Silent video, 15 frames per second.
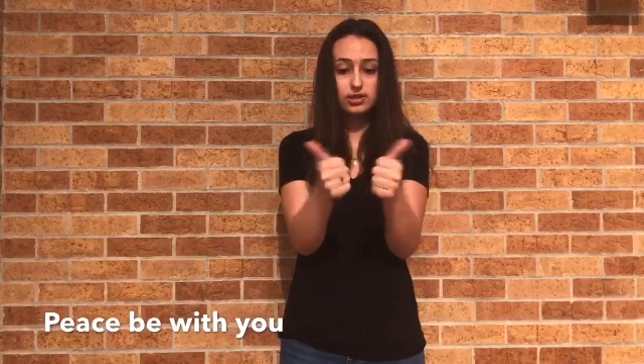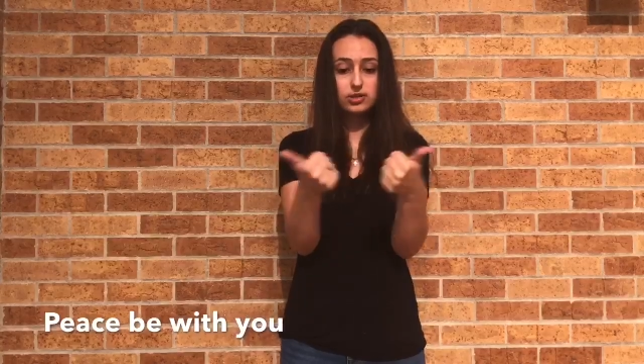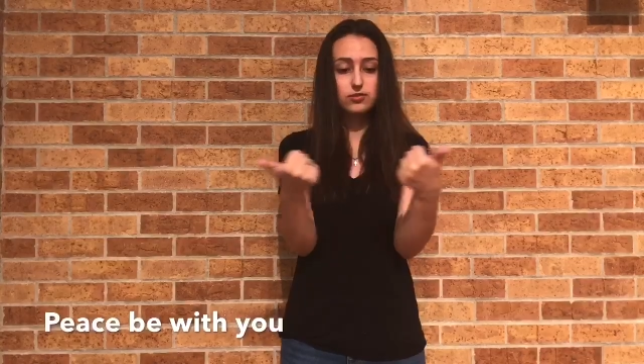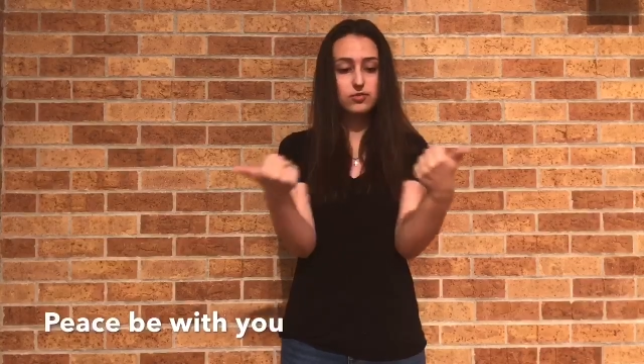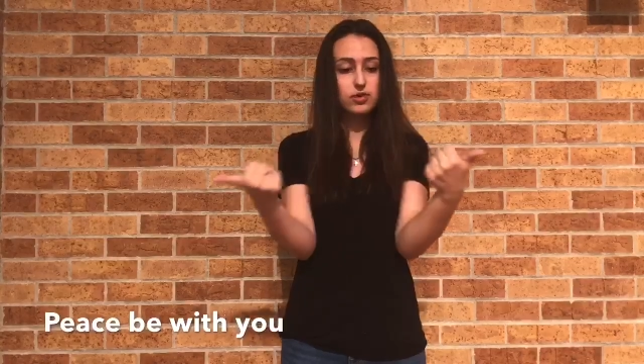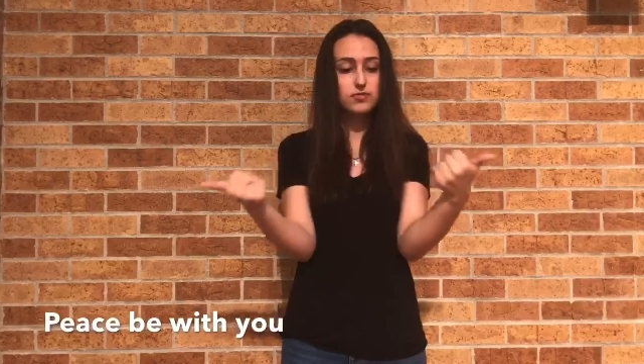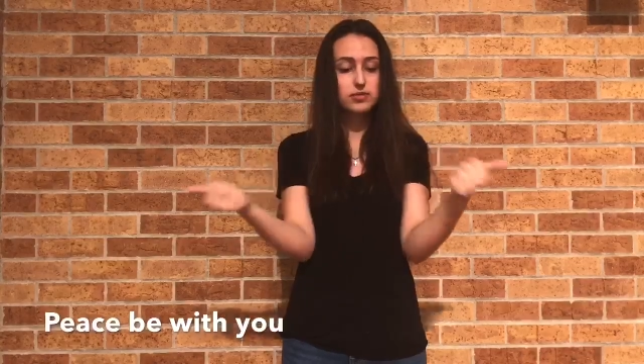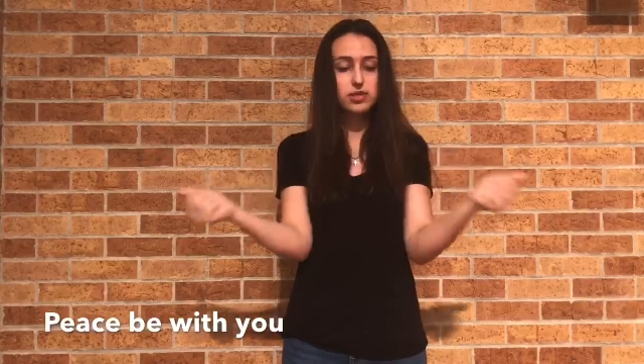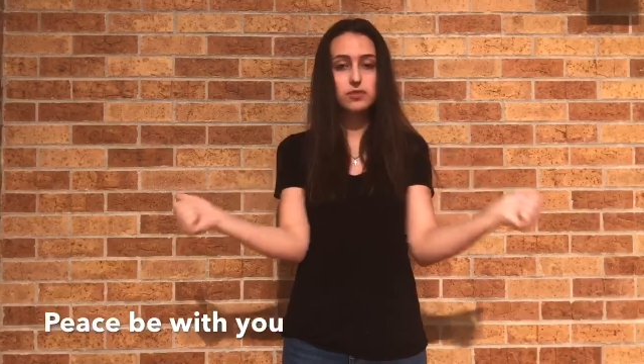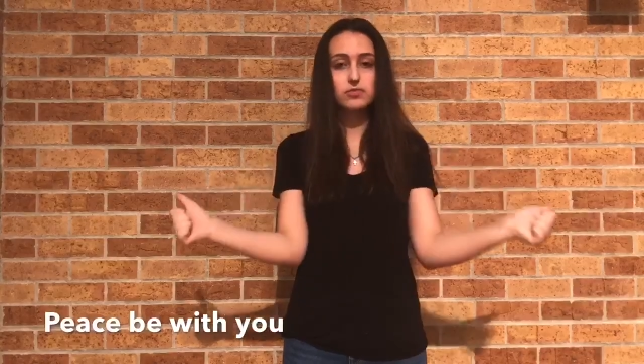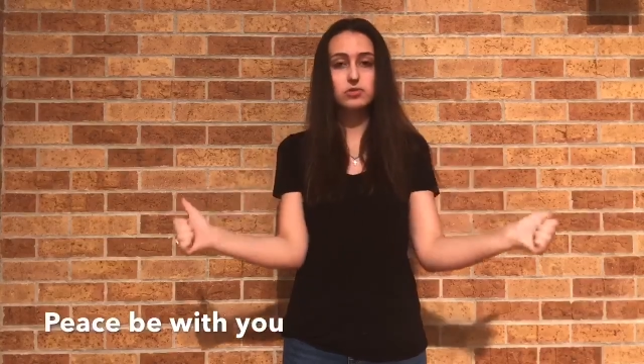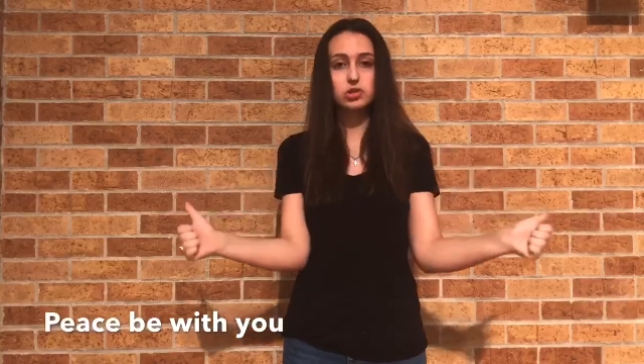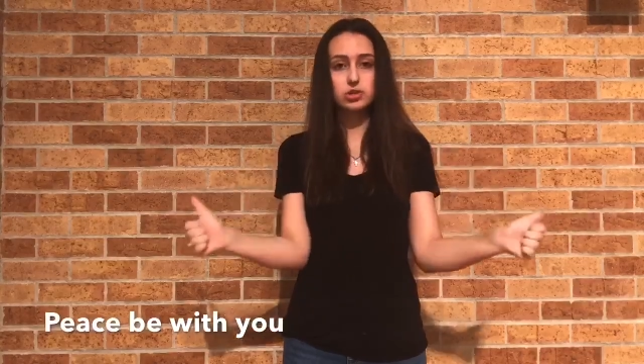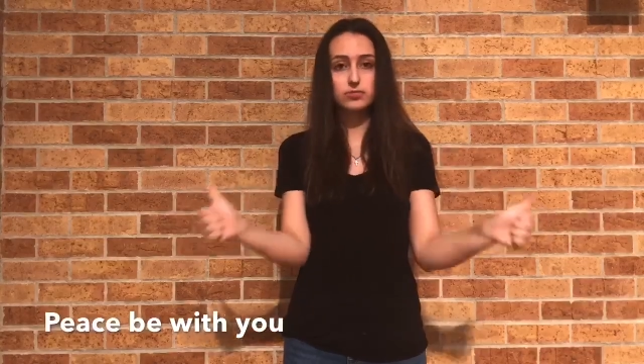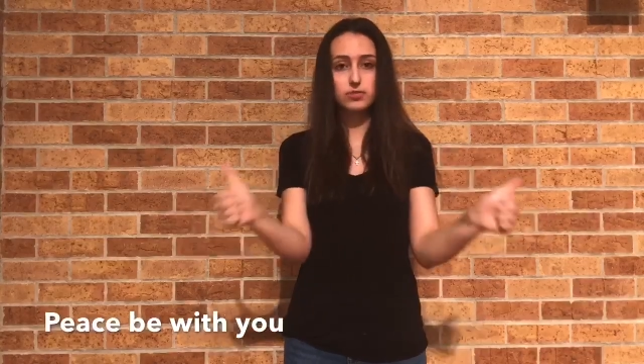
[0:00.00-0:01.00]
two thumbs up and
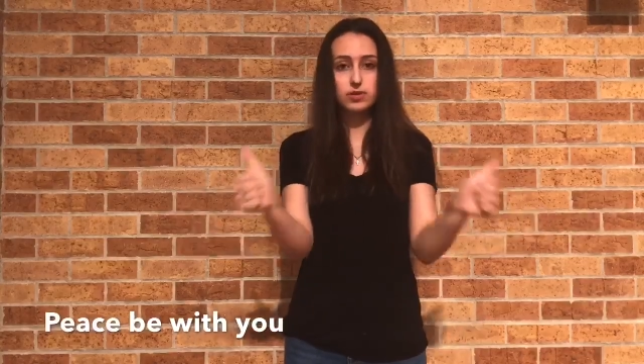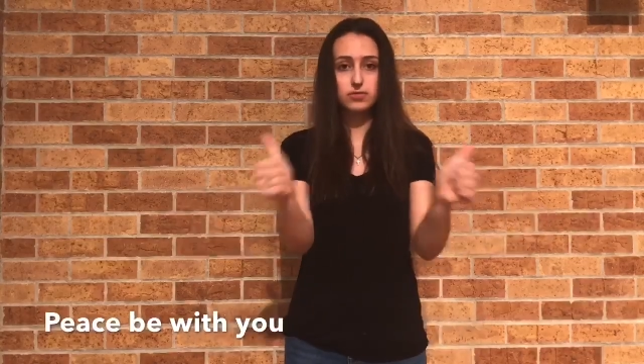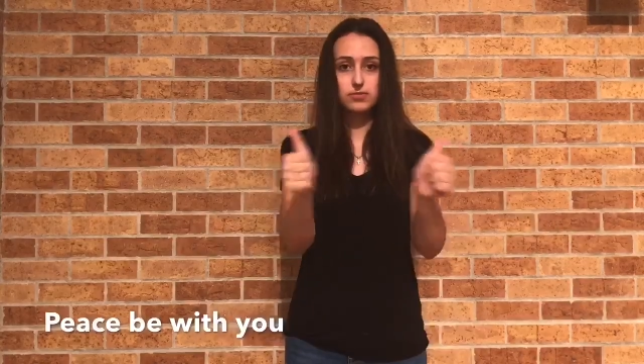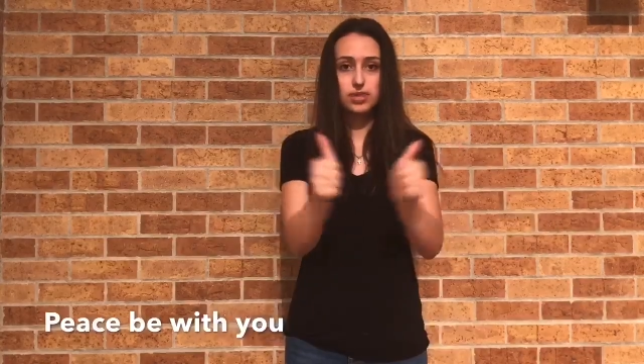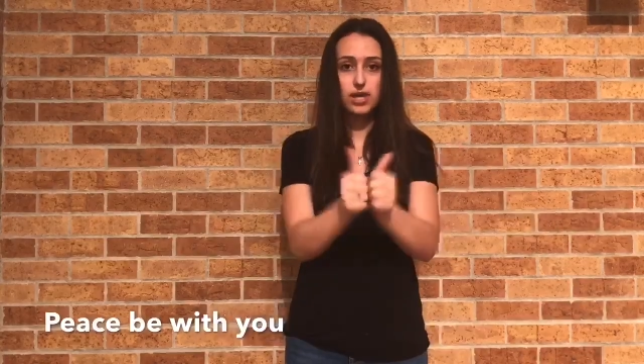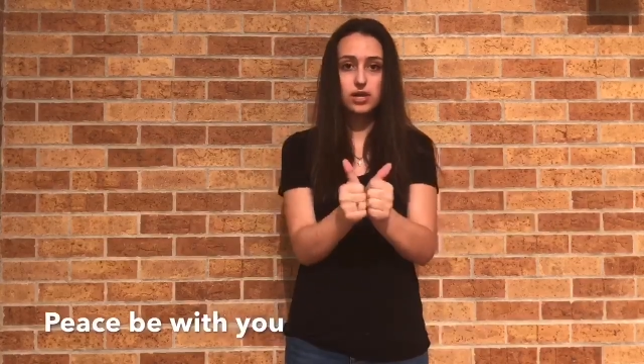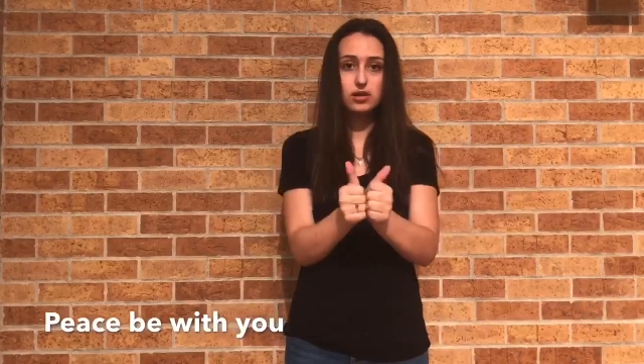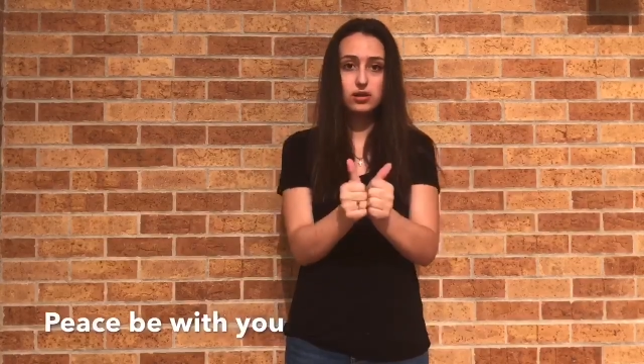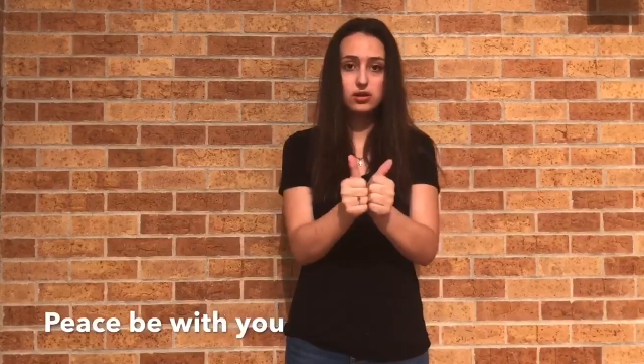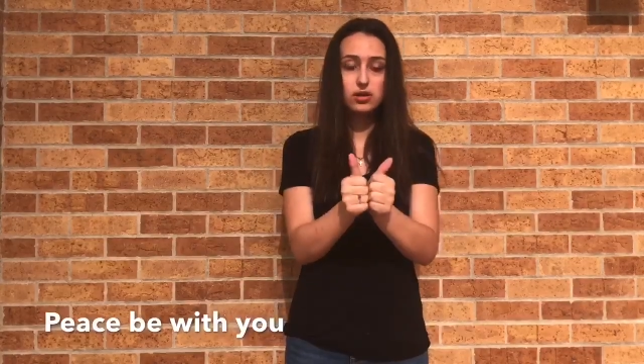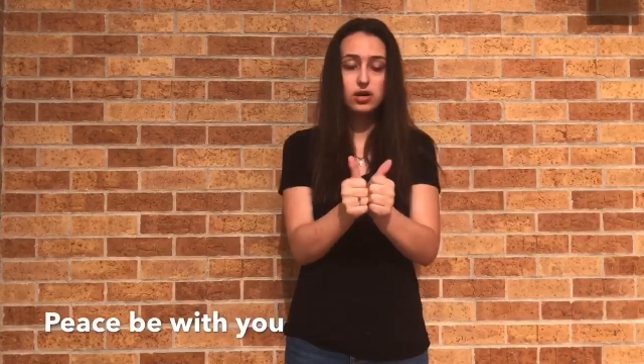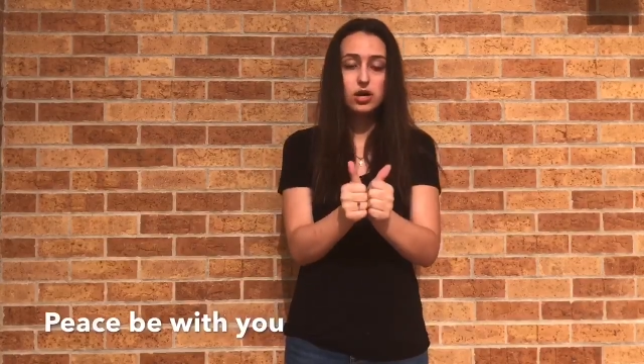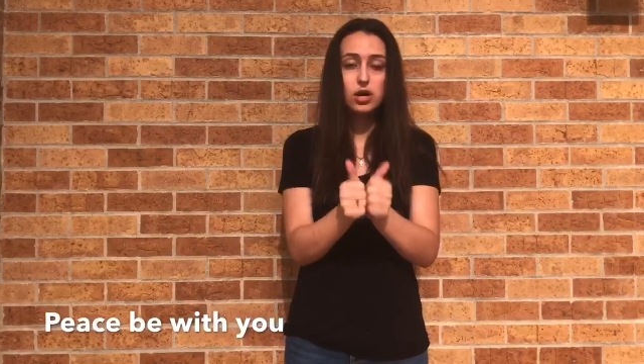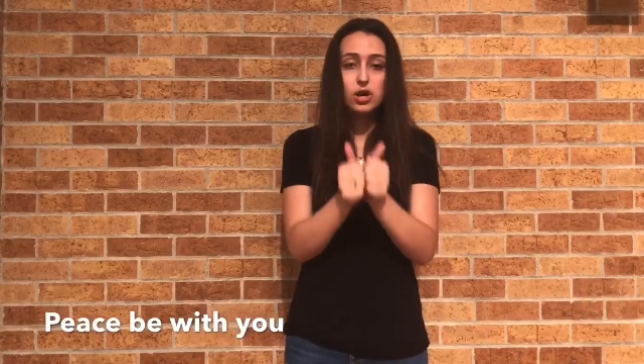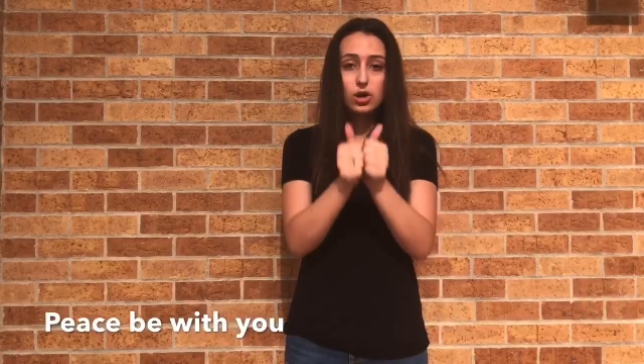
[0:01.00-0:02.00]
just bring them together,
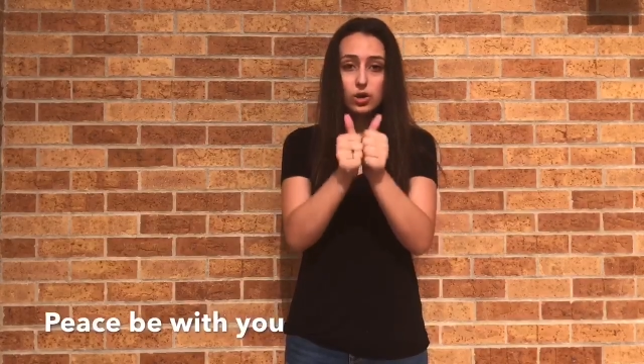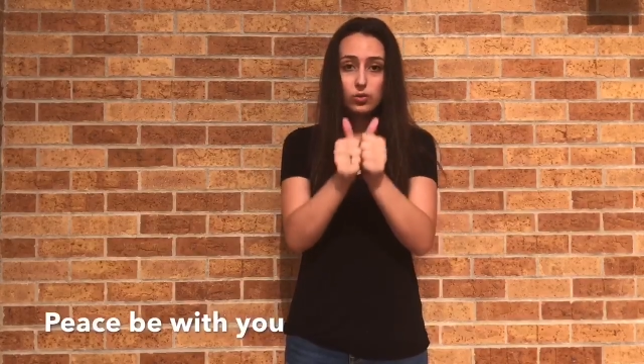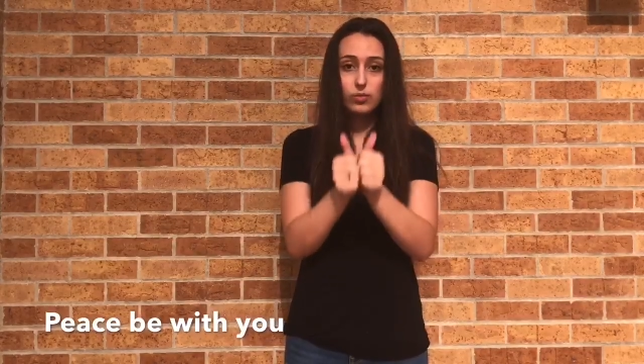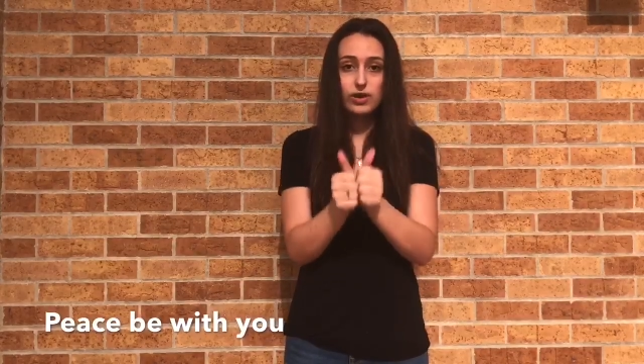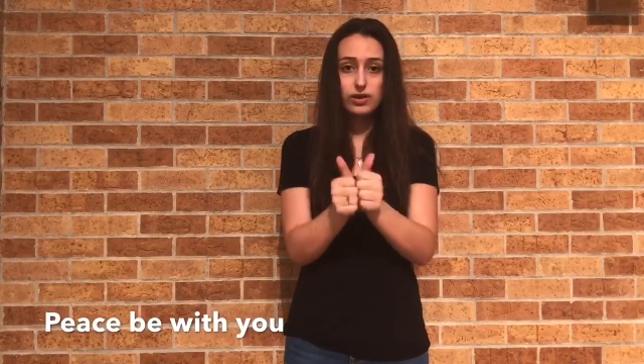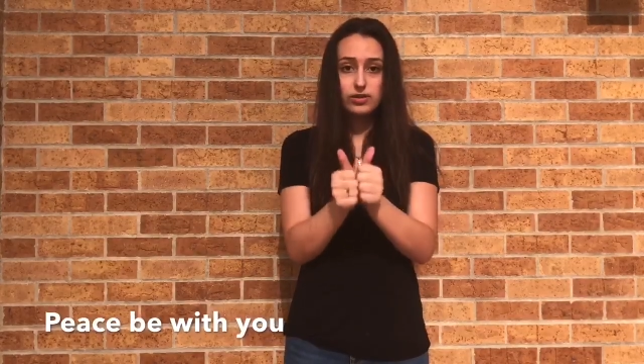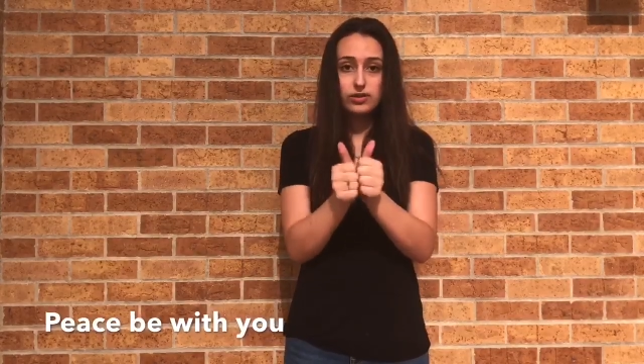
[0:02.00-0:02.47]
with